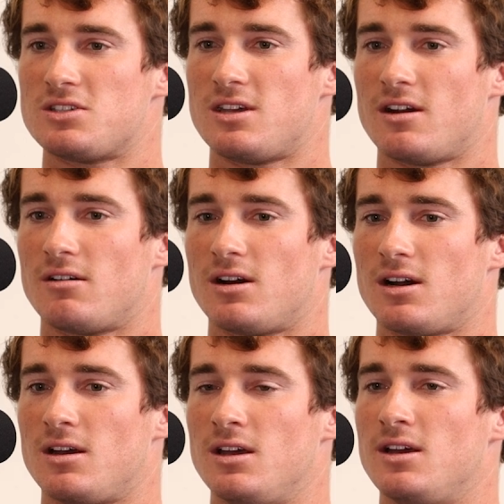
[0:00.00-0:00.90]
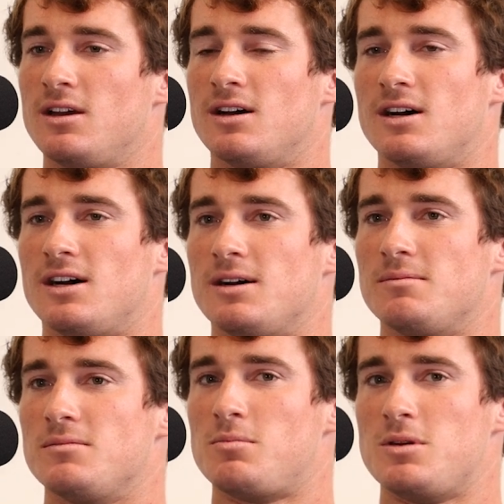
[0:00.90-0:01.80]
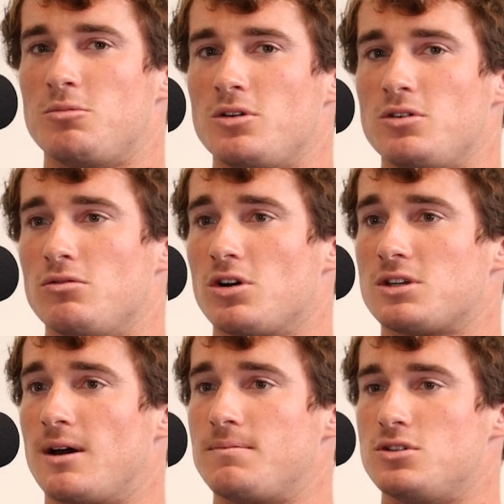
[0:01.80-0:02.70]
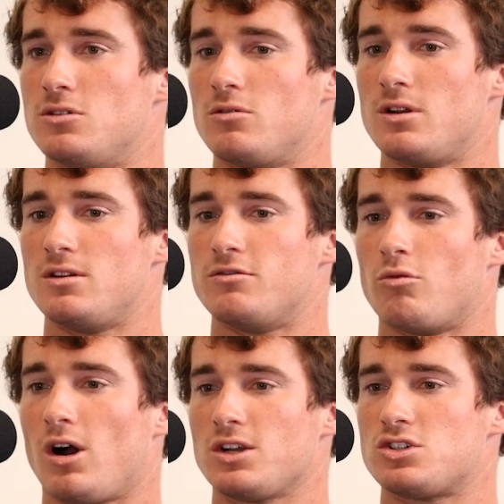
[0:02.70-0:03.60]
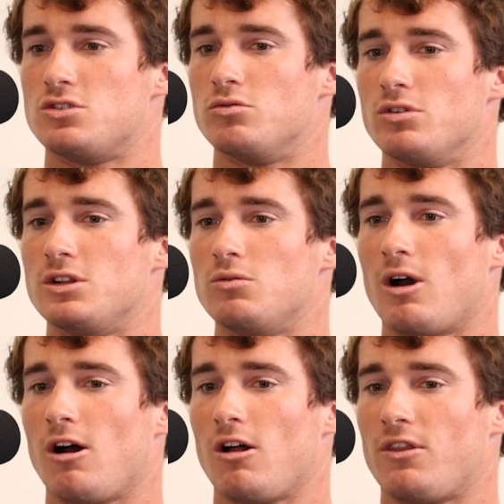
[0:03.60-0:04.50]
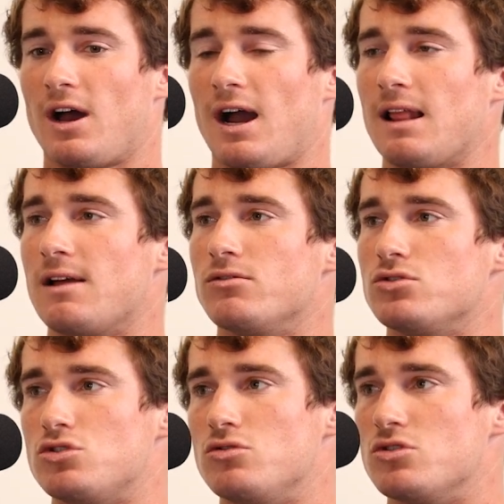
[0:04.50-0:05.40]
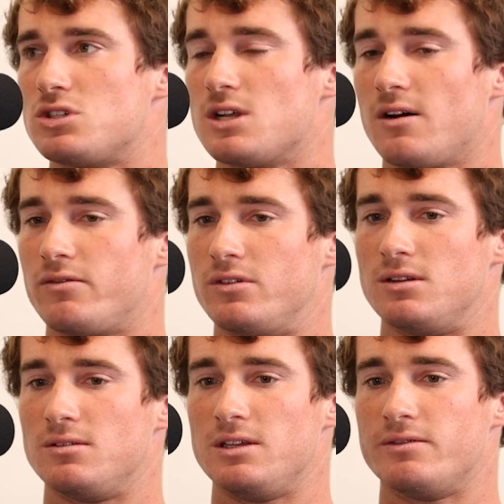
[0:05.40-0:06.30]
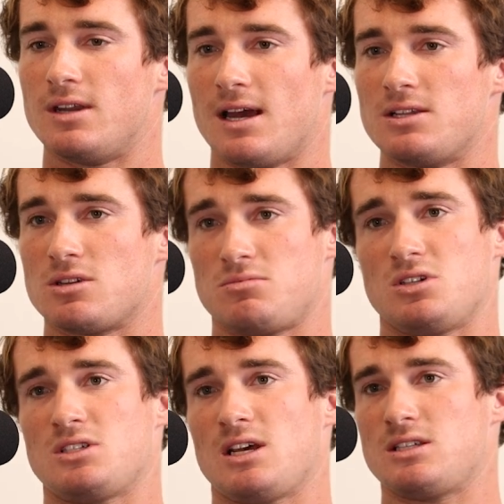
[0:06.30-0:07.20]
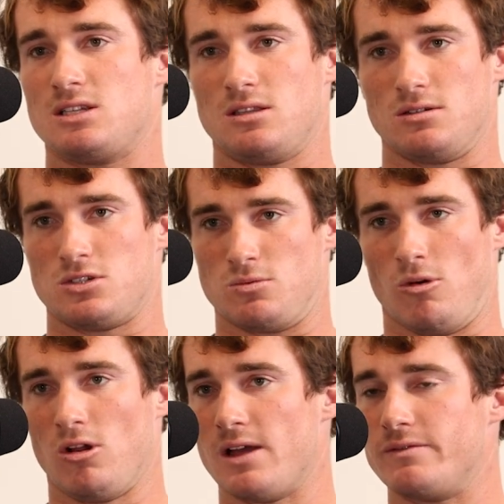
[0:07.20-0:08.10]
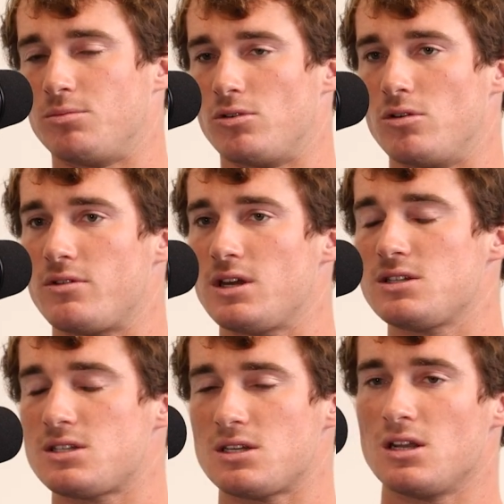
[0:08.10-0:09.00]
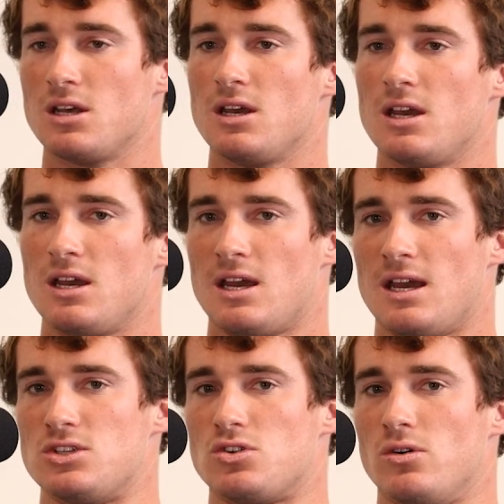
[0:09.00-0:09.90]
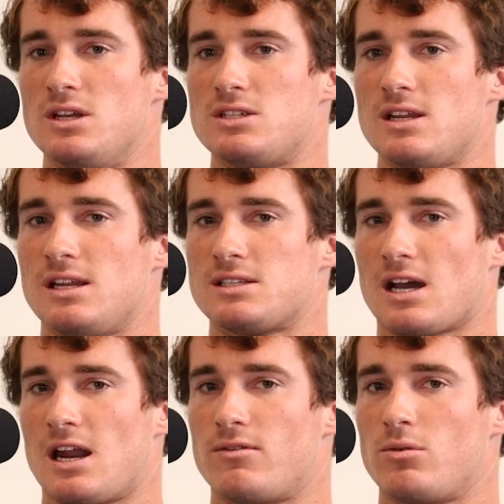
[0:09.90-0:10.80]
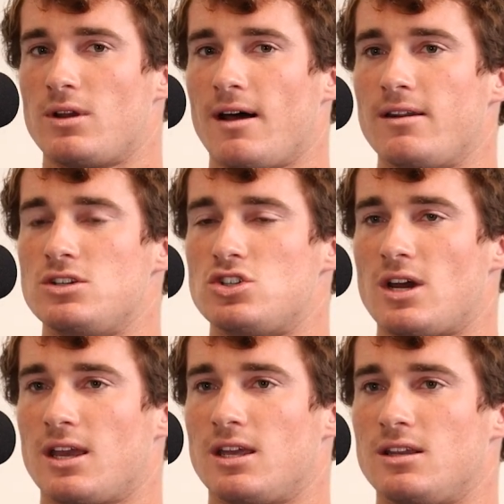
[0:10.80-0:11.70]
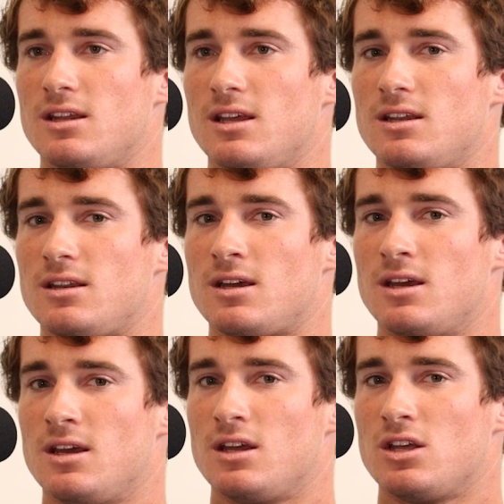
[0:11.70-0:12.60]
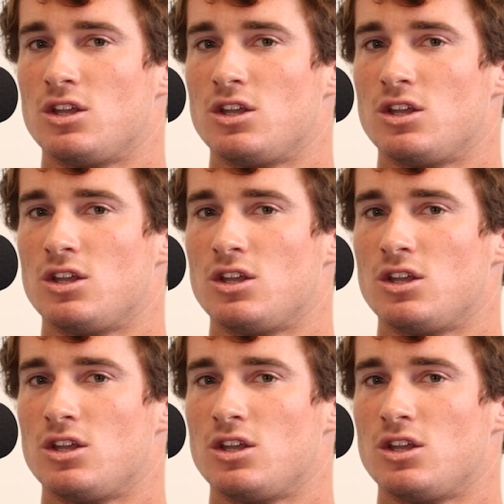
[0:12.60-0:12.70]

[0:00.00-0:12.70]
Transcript: because they're the people you looked up to and you've watched do really well at the high level junior stuff and even had some success at the small level pro things. And so it's kind of a reality check. And